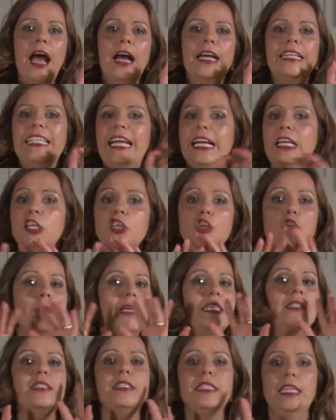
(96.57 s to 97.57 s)
than
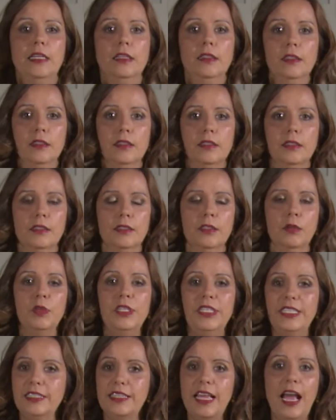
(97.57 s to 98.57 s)
human cells,
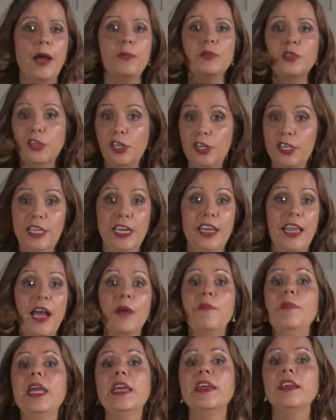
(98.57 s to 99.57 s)
which is absolutely
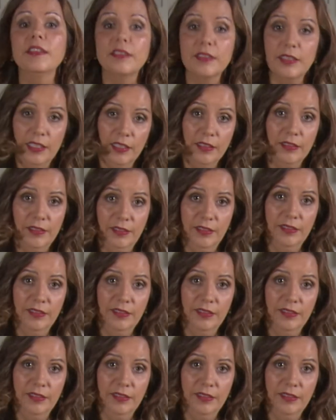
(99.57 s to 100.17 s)
amazing.